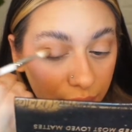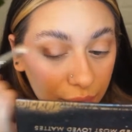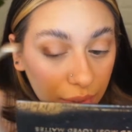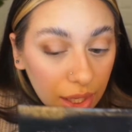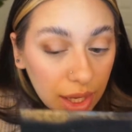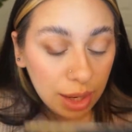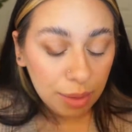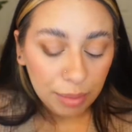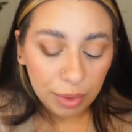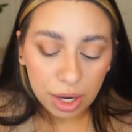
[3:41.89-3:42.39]

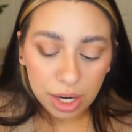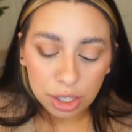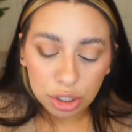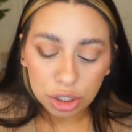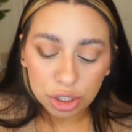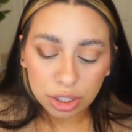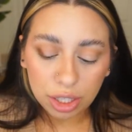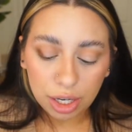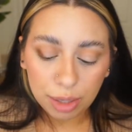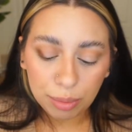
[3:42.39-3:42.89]
I'm kind of
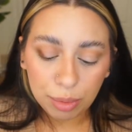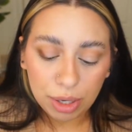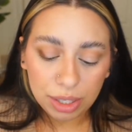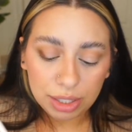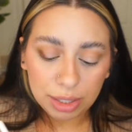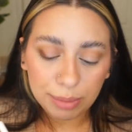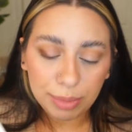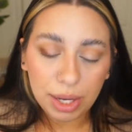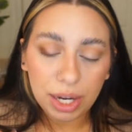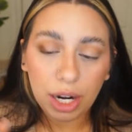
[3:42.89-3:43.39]
just going to press
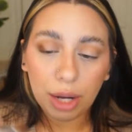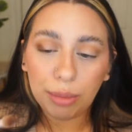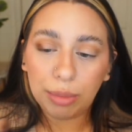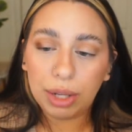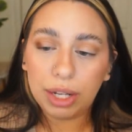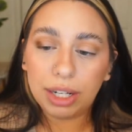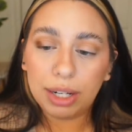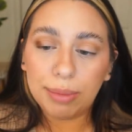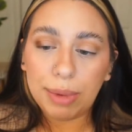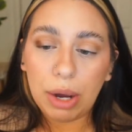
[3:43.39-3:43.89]
them in. I'll
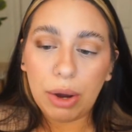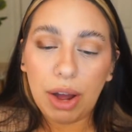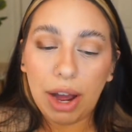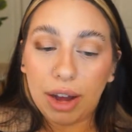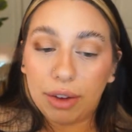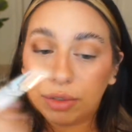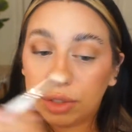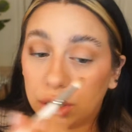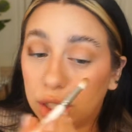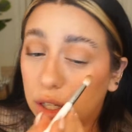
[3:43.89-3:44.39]
blend them out
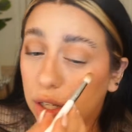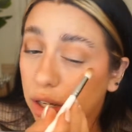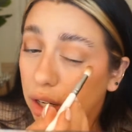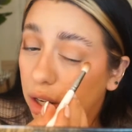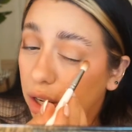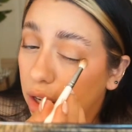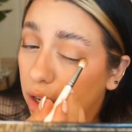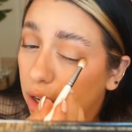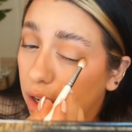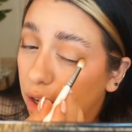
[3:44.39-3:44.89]
after.
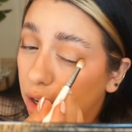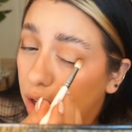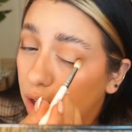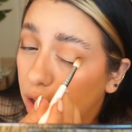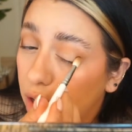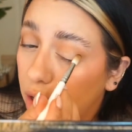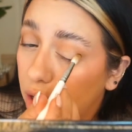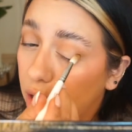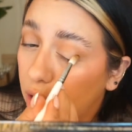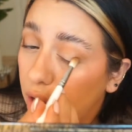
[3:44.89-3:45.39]

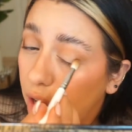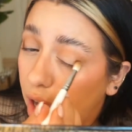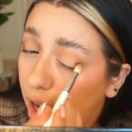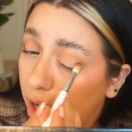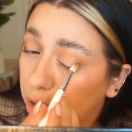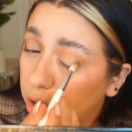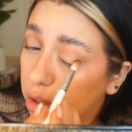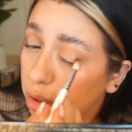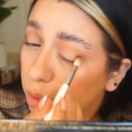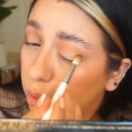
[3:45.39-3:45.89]
I
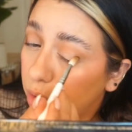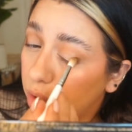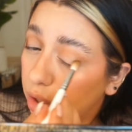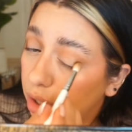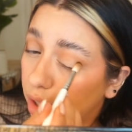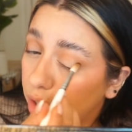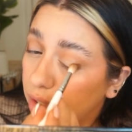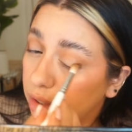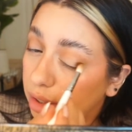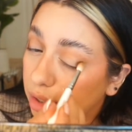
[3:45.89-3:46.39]
just want to
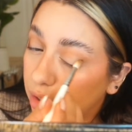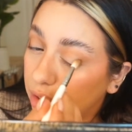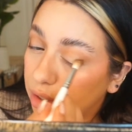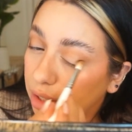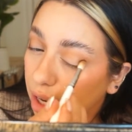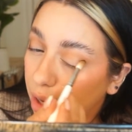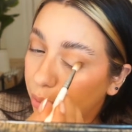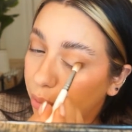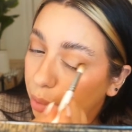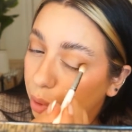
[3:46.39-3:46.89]
like
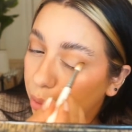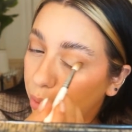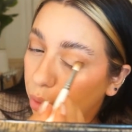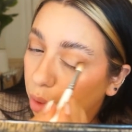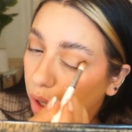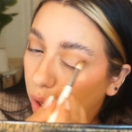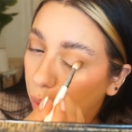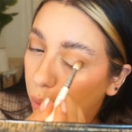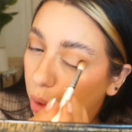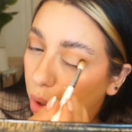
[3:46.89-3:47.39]
stamp them
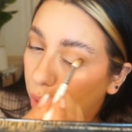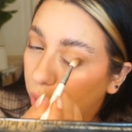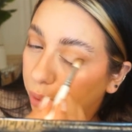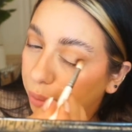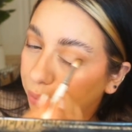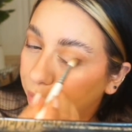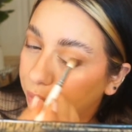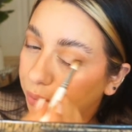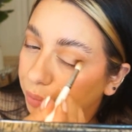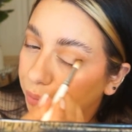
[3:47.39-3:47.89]
where I want them.